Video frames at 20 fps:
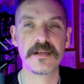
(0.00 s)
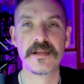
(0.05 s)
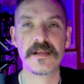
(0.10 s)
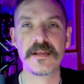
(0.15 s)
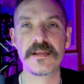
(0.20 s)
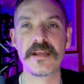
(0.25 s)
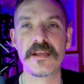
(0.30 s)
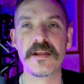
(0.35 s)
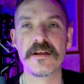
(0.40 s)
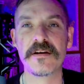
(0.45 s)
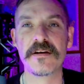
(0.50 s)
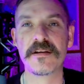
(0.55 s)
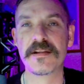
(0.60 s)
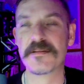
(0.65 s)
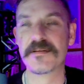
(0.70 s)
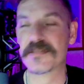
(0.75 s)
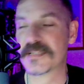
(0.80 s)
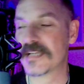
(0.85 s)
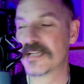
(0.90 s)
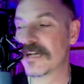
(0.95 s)
You know, and
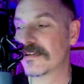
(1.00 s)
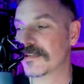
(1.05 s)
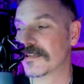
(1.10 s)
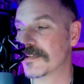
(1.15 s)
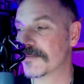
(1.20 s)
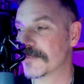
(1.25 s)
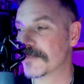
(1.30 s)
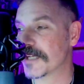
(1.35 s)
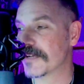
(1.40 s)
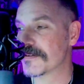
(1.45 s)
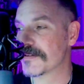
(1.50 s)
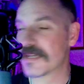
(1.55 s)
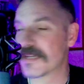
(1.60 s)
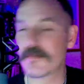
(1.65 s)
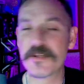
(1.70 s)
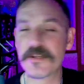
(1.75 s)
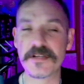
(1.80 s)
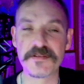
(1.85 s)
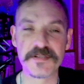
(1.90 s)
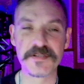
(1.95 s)
I was telling him, you know,
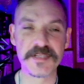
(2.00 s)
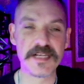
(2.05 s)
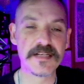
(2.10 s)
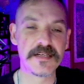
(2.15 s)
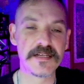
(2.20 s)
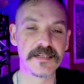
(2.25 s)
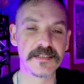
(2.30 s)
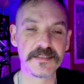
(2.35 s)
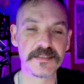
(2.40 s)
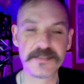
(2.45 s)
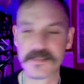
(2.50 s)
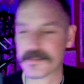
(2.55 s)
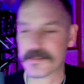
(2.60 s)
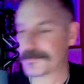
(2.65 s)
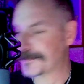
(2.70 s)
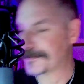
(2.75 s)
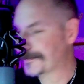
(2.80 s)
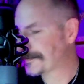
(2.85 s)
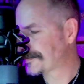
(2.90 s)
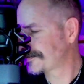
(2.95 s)
some of those songs,
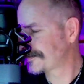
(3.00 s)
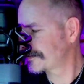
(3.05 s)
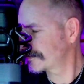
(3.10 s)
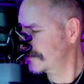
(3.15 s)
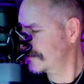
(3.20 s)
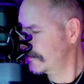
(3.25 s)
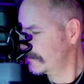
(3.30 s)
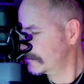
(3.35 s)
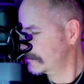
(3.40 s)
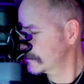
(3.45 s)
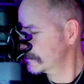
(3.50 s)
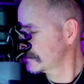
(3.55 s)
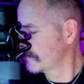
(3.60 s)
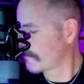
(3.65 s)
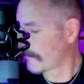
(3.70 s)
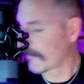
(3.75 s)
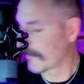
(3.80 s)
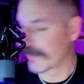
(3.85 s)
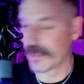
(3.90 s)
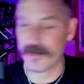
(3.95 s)

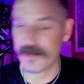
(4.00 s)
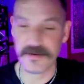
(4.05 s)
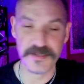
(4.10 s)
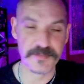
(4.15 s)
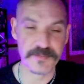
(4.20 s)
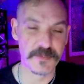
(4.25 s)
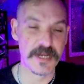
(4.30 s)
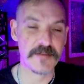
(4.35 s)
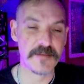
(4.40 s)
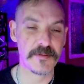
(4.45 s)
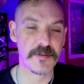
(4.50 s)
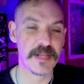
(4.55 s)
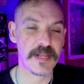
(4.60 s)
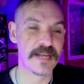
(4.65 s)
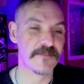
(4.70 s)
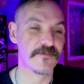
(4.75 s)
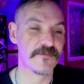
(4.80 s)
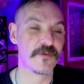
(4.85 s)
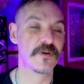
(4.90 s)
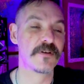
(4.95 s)
there was probably
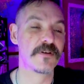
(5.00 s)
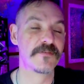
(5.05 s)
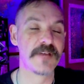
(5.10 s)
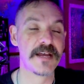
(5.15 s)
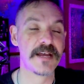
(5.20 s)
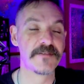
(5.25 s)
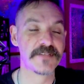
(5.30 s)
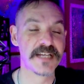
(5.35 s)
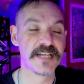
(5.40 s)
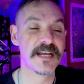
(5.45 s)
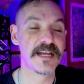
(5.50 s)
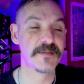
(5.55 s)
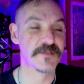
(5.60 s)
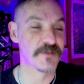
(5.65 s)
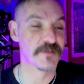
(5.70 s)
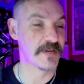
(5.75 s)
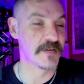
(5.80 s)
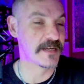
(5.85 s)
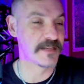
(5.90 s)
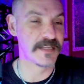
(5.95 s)
like four or five
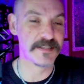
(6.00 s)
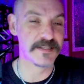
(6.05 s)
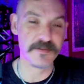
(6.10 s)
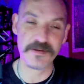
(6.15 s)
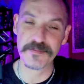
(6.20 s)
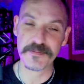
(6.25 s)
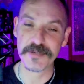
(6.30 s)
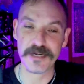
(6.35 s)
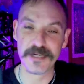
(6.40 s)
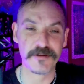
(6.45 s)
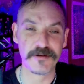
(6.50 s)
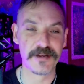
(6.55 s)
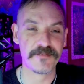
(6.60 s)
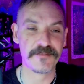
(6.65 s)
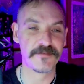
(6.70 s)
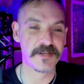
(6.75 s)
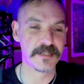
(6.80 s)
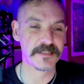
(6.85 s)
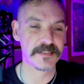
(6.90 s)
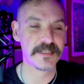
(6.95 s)
times where I'd get to a part where I
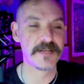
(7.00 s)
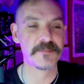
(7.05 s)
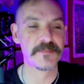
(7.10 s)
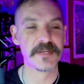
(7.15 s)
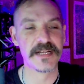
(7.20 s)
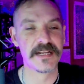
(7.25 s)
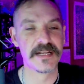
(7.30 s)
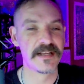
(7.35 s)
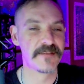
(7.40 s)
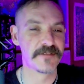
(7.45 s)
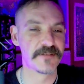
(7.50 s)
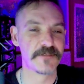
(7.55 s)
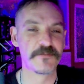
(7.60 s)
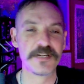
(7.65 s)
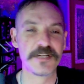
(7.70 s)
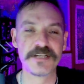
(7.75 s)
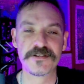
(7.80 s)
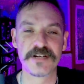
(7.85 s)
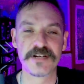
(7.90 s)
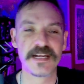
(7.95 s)
fucked up and I'd have to
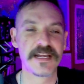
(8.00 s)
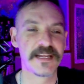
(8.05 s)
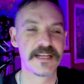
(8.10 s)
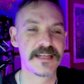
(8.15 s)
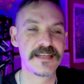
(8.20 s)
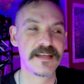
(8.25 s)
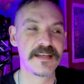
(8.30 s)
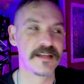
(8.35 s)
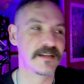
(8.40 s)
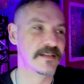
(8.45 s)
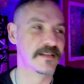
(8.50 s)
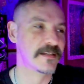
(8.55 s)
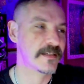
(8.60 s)
retry again.